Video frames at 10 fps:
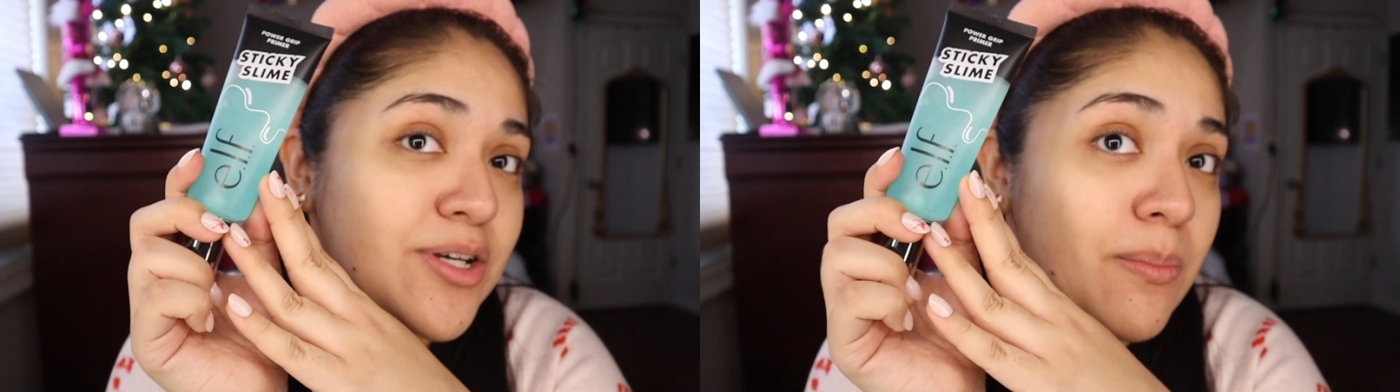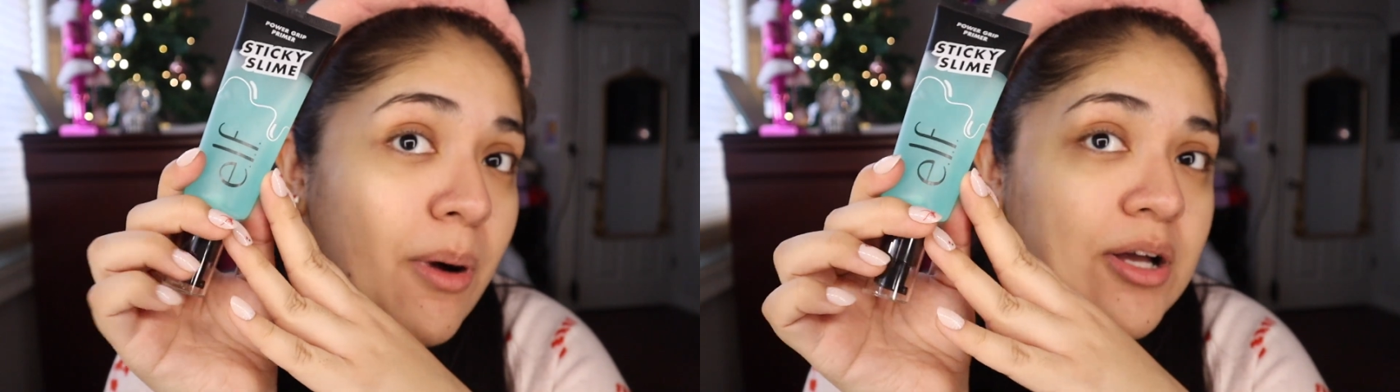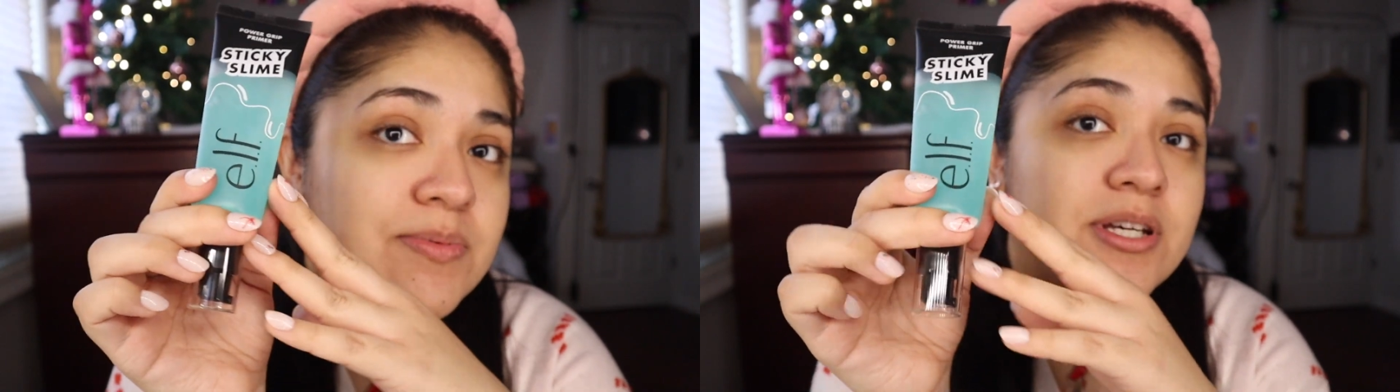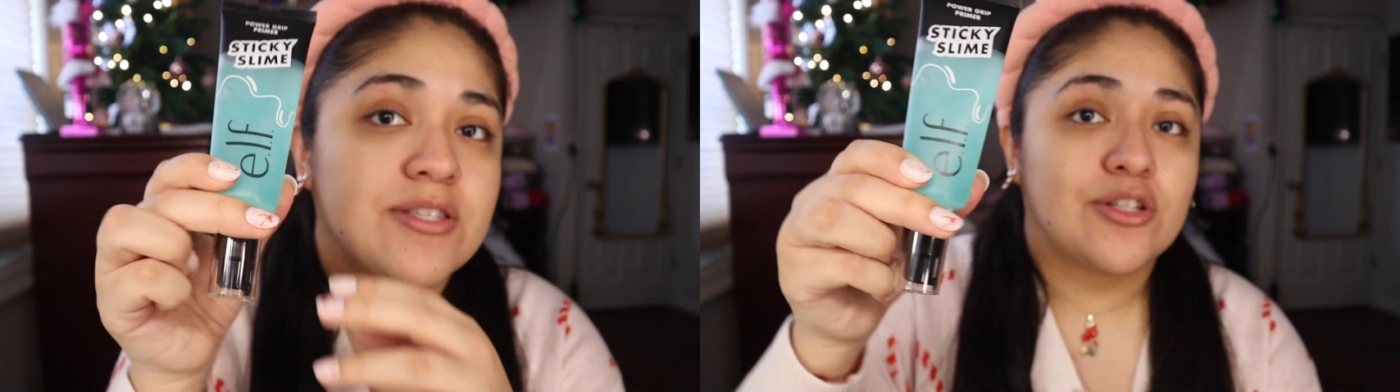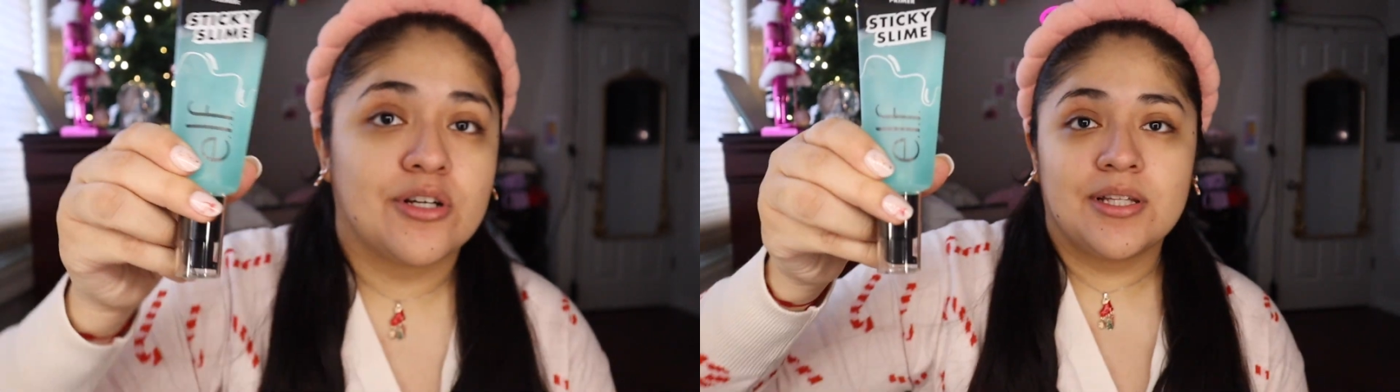to unbox
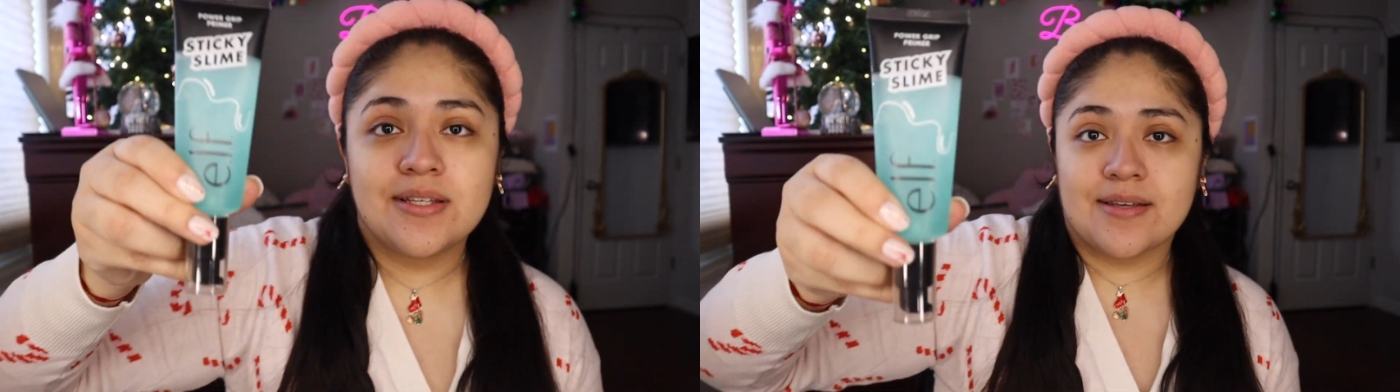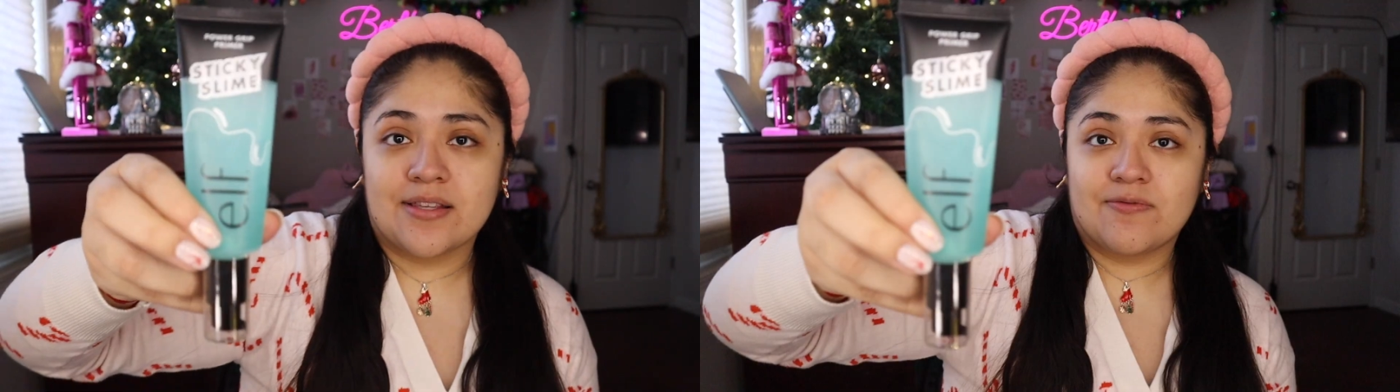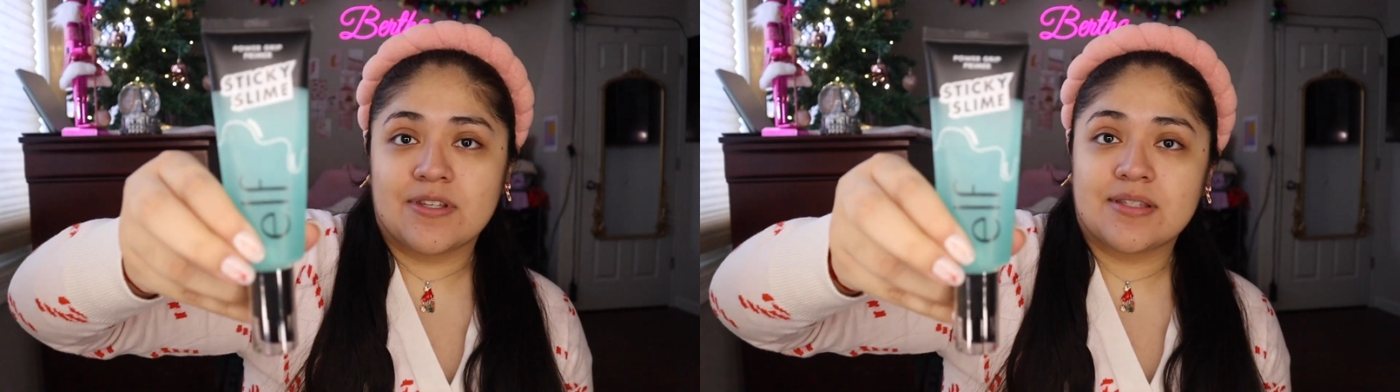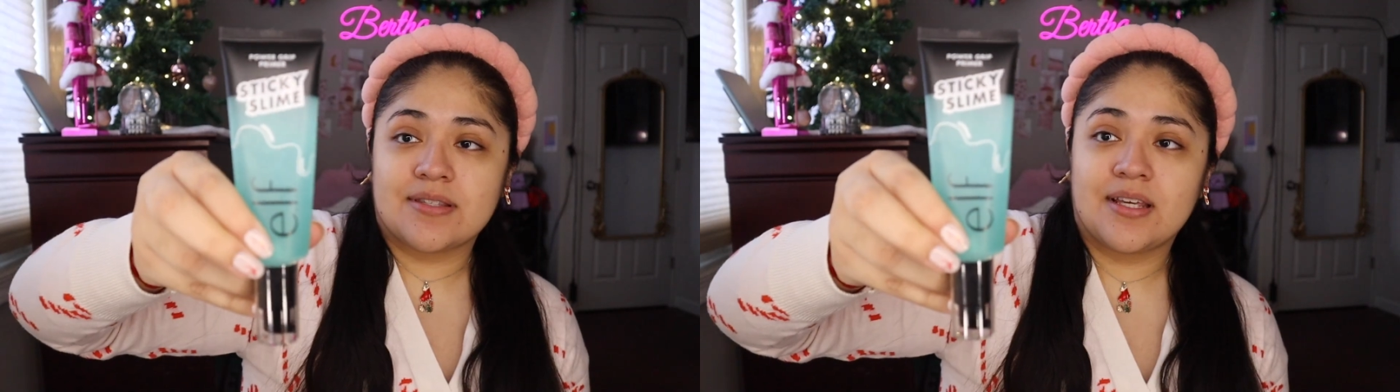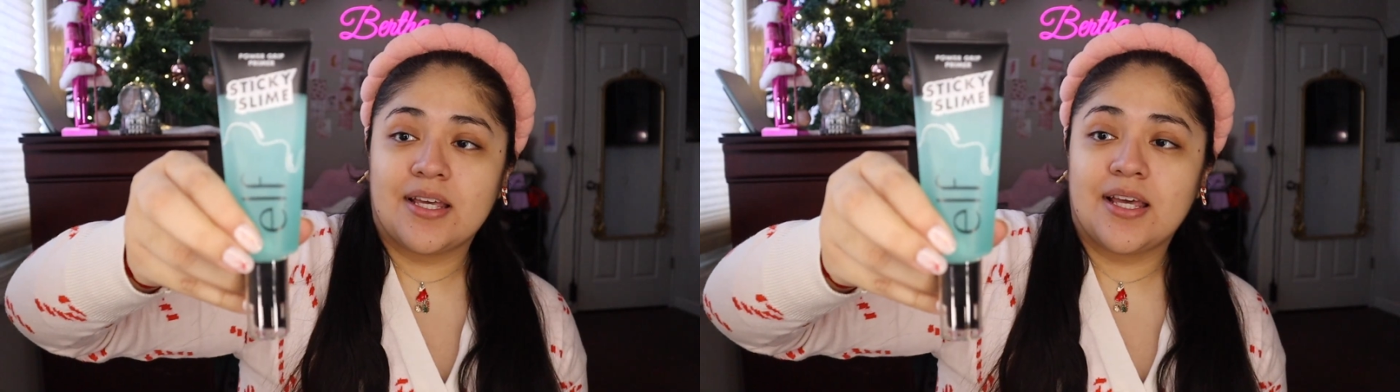because look at the size of this.